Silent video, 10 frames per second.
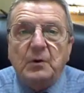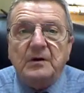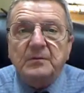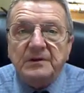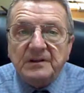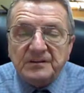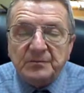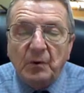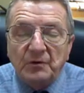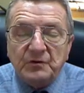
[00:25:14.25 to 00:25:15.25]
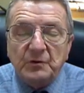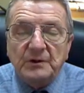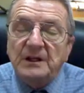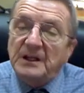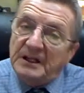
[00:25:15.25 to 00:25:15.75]
You've already been exposed
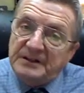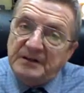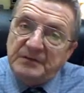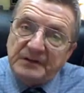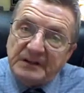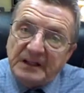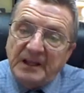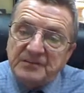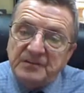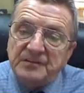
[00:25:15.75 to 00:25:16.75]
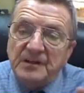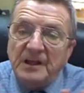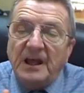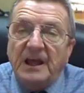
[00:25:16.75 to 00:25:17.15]
to it in different classes,